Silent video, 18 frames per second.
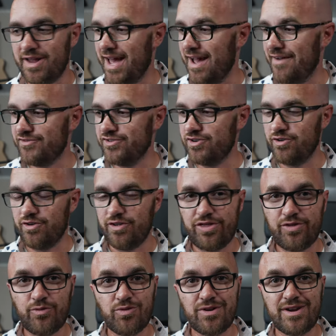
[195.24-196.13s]
after
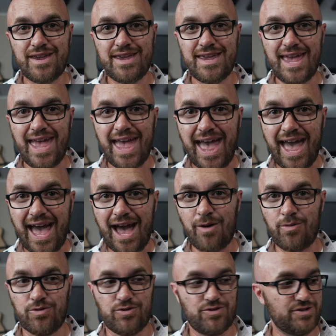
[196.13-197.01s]
three
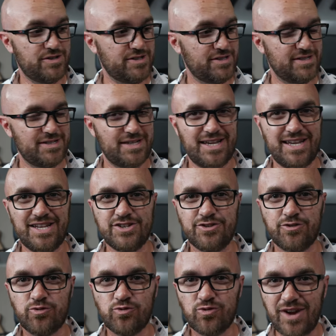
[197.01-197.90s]
hours? in
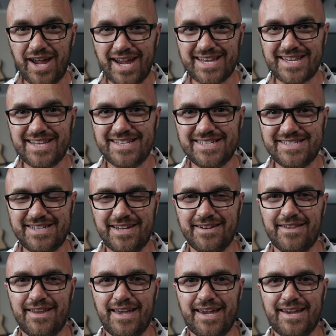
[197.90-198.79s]
direct
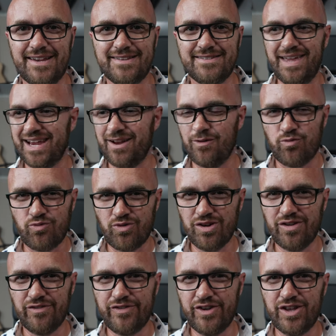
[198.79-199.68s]
sunlight, like a
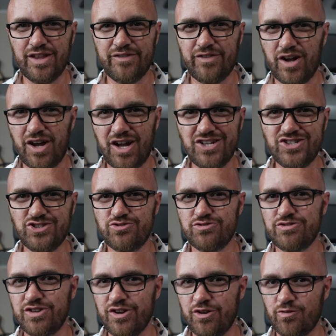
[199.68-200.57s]
real feel of
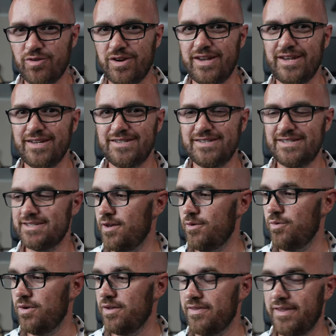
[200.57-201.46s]
100 degrees
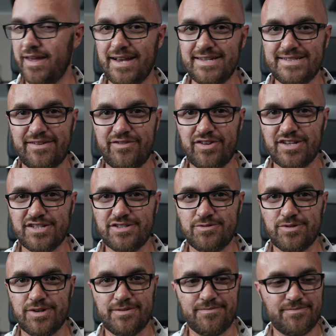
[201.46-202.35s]
with the A7S
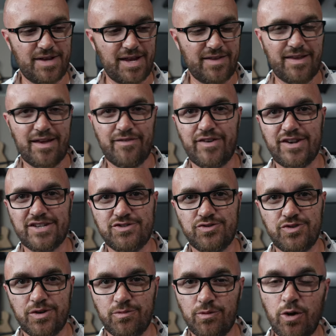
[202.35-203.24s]
III and the
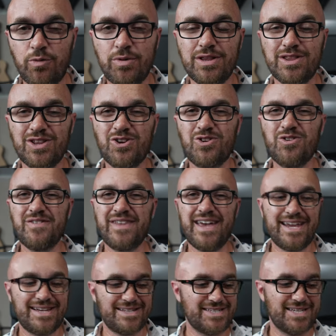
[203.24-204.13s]
FX3? Well, we learned
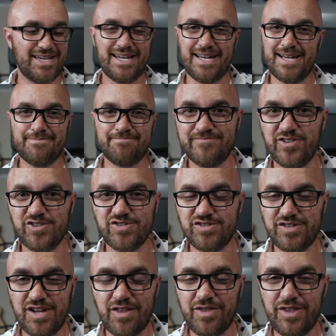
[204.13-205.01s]
that uh, there's
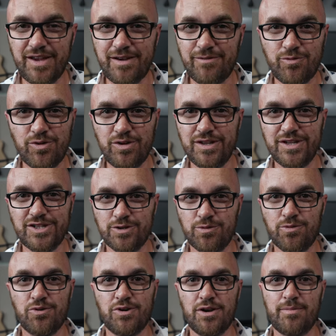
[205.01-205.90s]
nothing really to
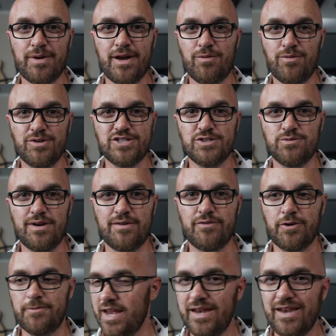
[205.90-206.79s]
worry about
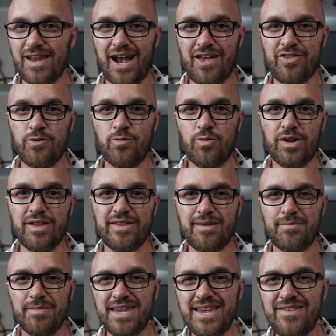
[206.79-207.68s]
whatsoever. Neither one of
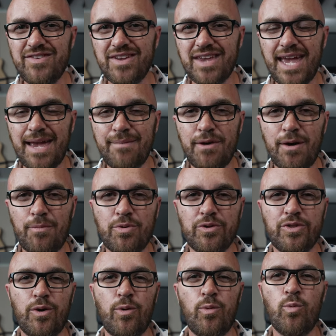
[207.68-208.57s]
them even came up
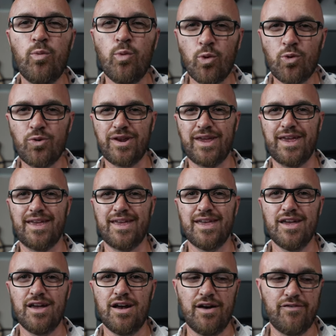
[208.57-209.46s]
with a warning
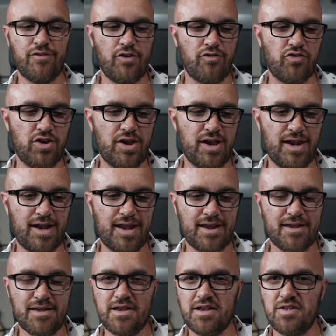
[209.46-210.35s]
of overheating.
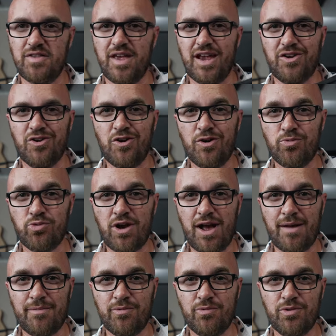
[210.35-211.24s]
They had no
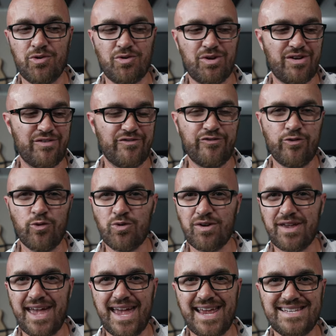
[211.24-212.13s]
problem. We were in
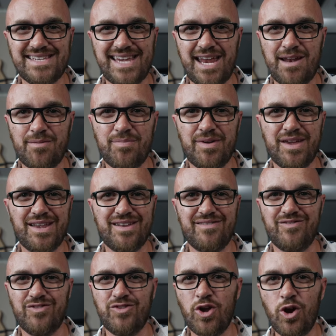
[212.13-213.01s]
4K 10-bit,
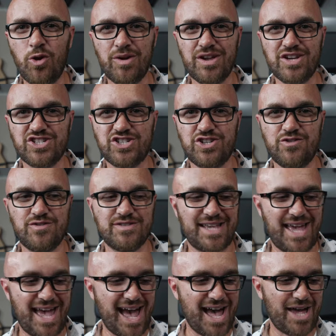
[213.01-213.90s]
no issues
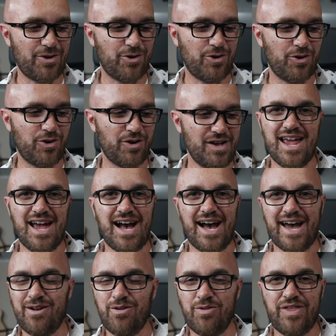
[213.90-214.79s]
at all.
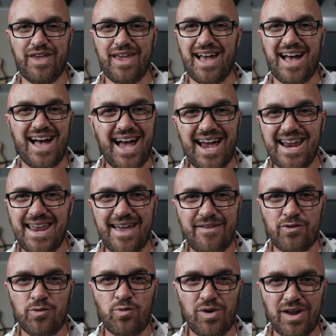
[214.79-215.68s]
I don't think I'd
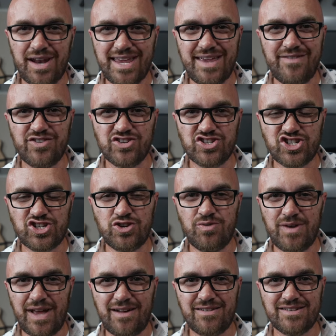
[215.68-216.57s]
ever want to even
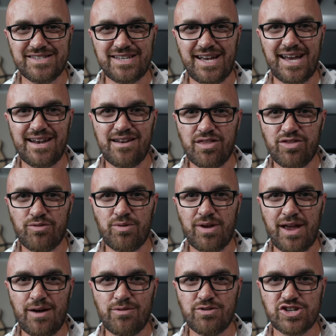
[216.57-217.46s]
shoot outside in
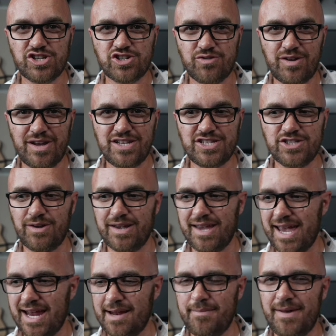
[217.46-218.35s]
three hours straight, so I
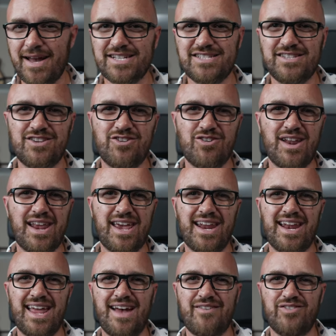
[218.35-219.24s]
can't imagine that you're going
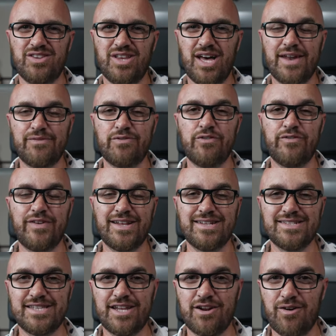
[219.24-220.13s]
to have a lot of
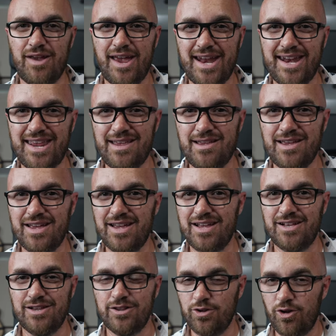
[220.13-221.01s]
events there any
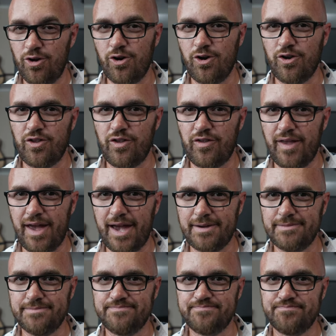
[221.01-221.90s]
longer than that.
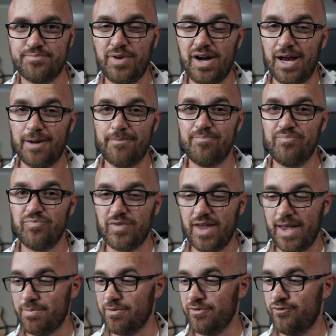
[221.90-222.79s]
But
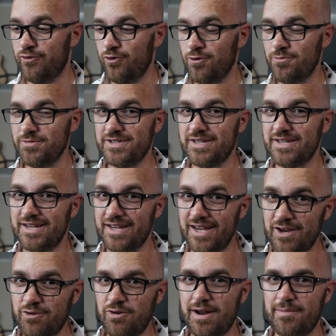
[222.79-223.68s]
they performed
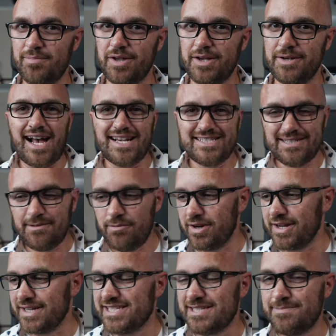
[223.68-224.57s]
incredibly. I
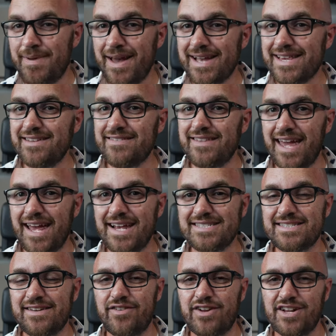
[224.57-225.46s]
somewhat expected the
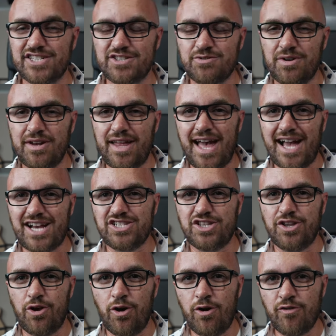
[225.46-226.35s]
A7S III to
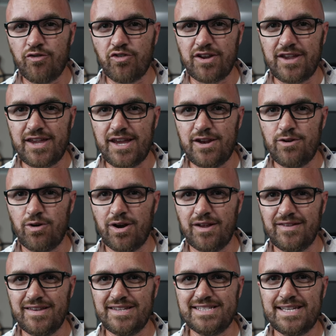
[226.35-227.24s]
actually overheat or
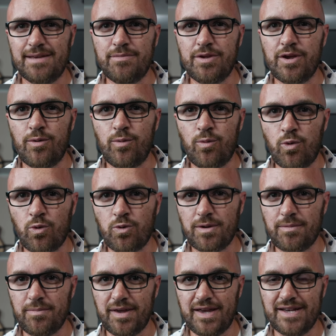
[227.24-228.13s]
at least give me a
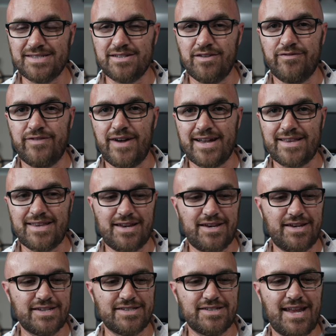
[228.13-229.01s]
warning because the fact that
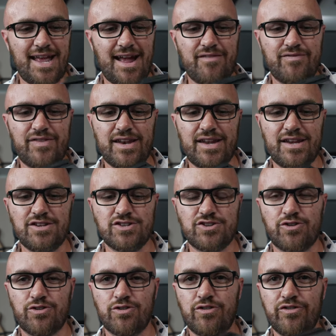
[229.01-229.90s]
it doesn't have that
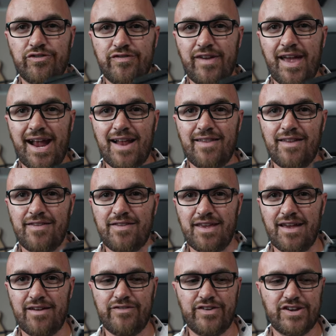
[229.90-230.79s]
internal fan that the
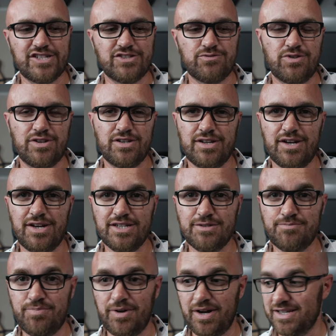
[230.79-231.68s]
FX3 does,
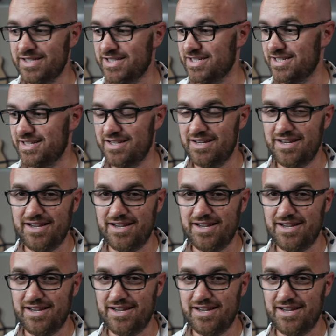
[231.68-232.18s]
but